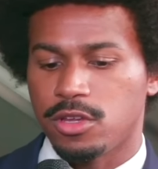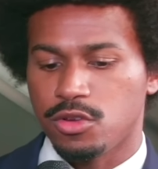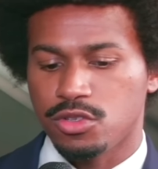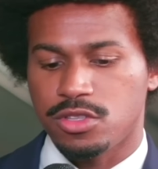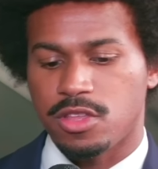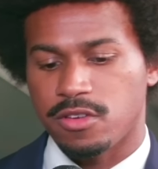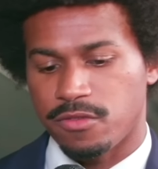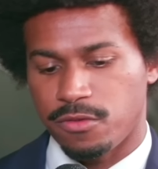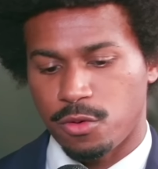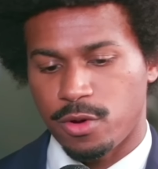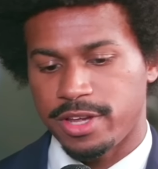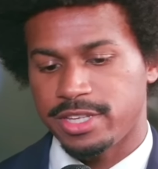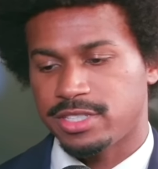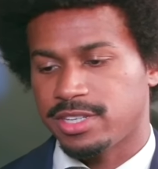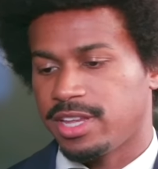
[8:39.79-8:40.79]
use their
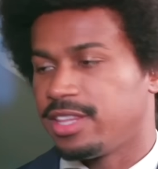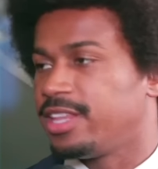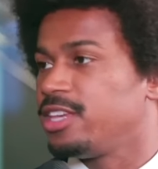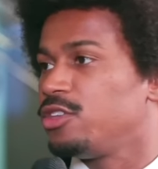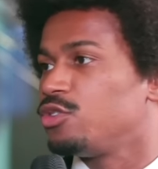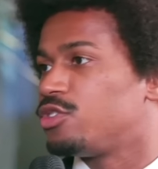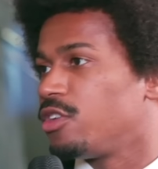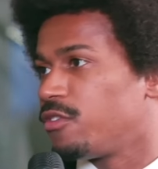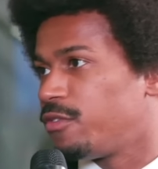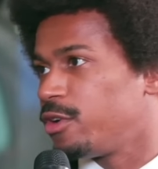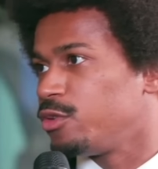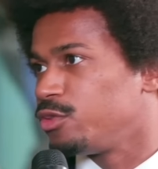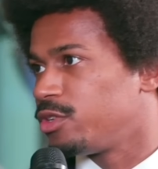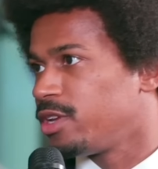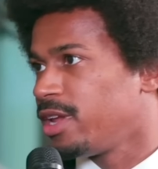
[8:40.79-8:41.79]
voice and they use their
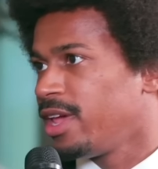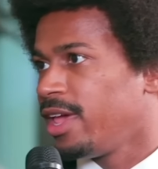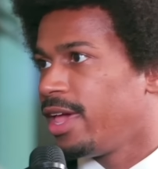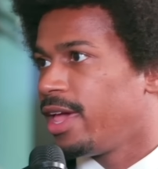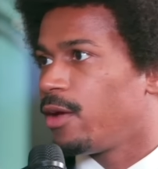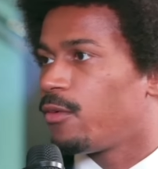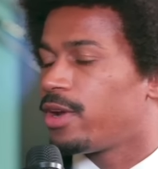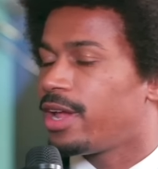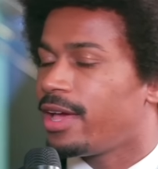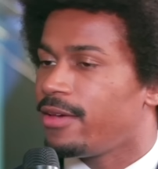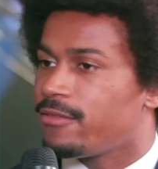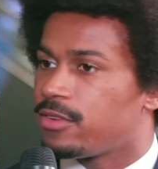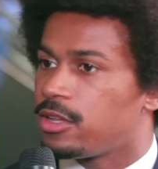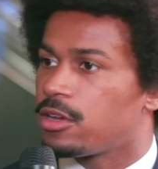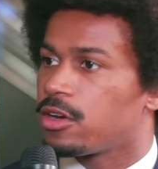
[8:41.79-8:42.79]
vote. And what
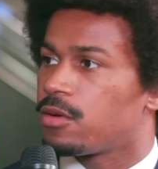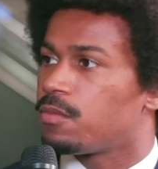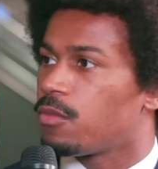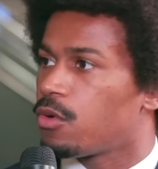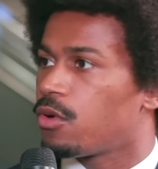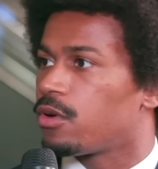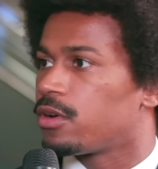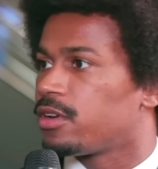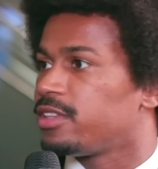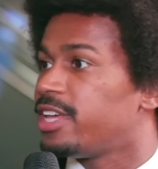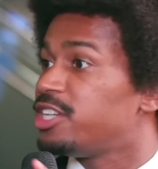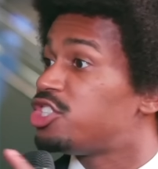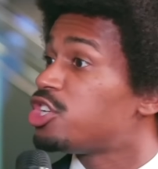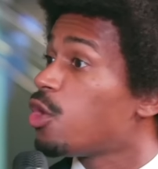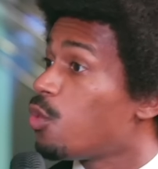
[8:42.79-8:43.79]
I've learned, and they more, show up.
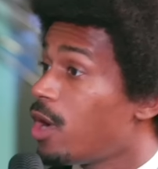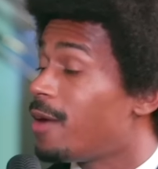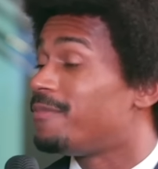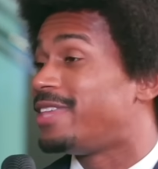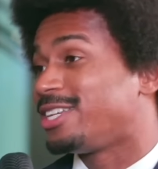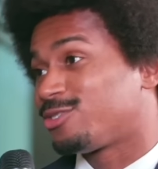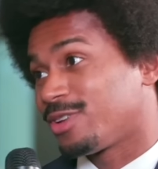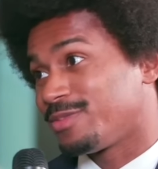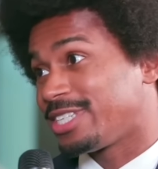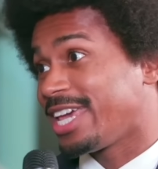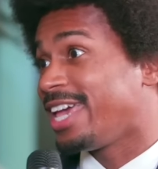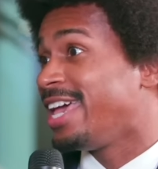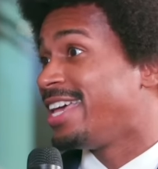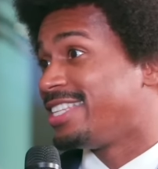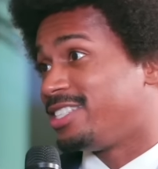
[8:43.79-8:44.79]
They show up. That's what I'm
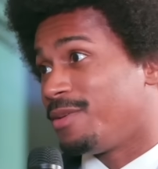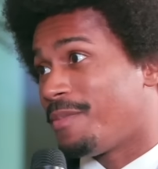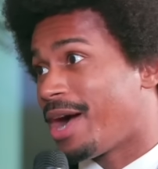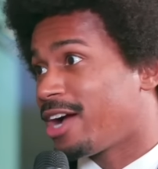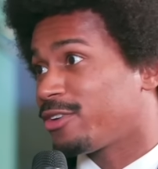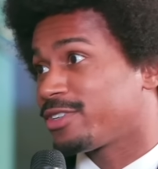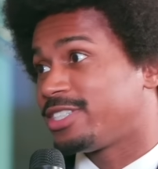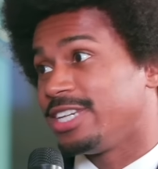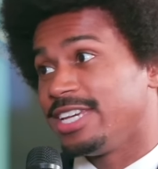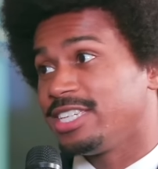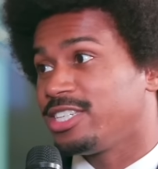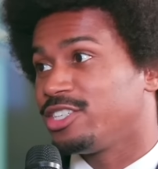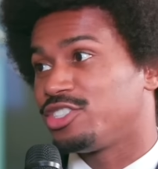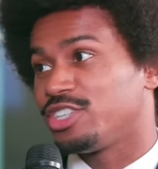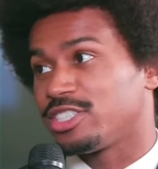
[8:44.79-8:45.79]
saying. Democracy
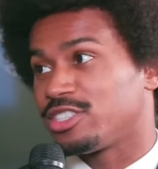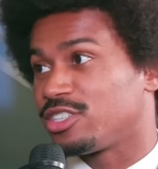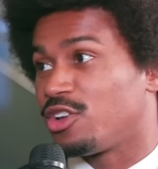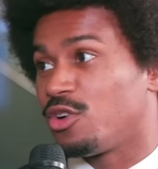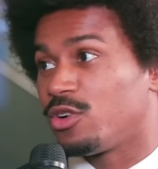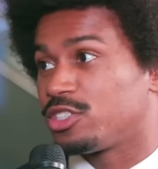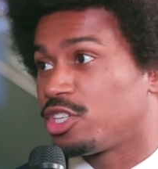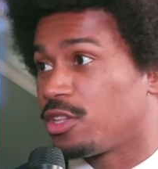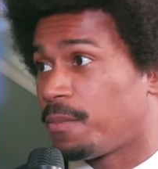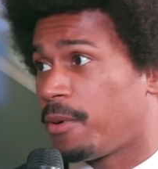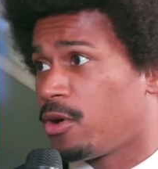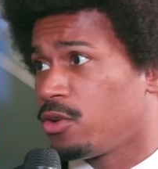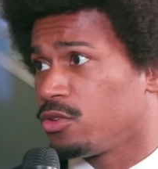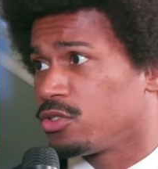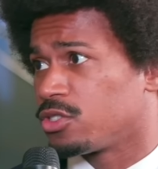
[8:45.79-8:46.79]
isn't just going to the
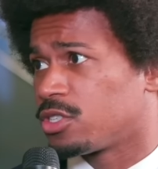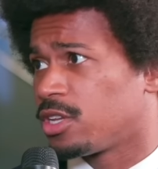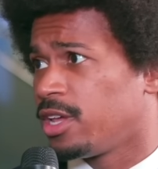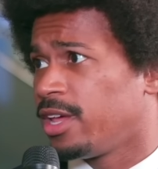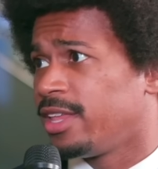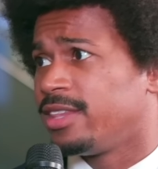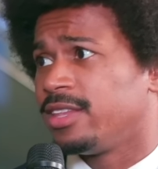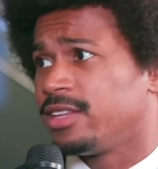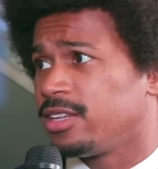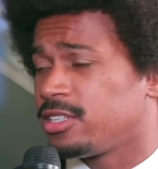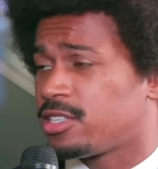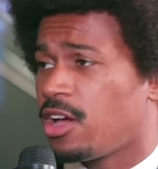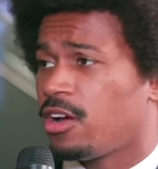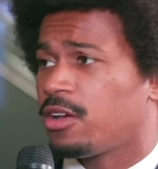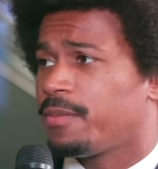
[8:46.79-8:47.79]
polls.
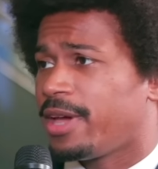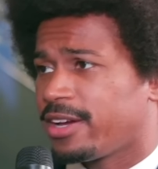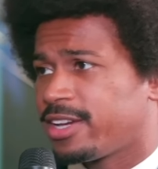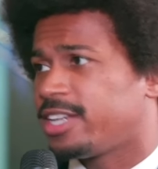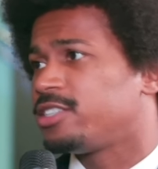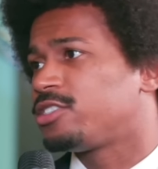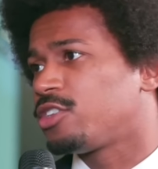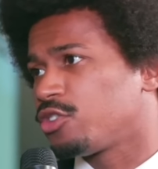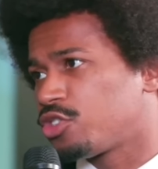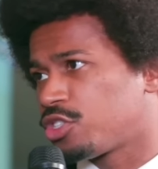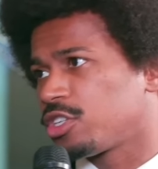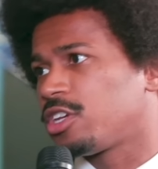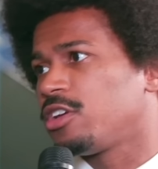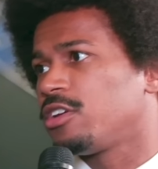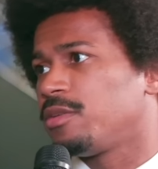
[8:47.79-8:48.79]
Talk about cutting Social
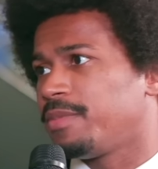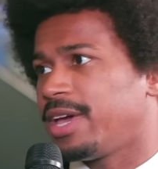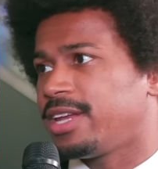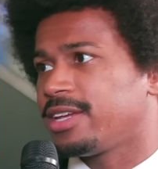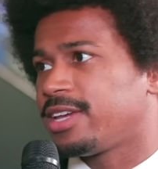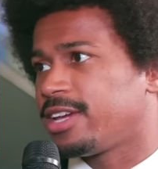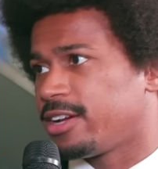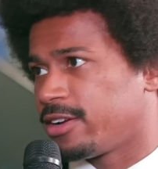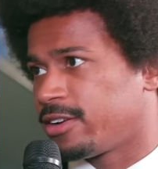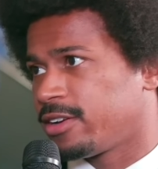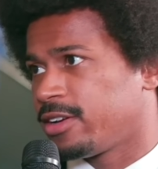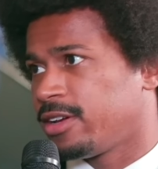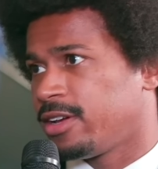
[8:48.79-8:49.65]
Security, Medicare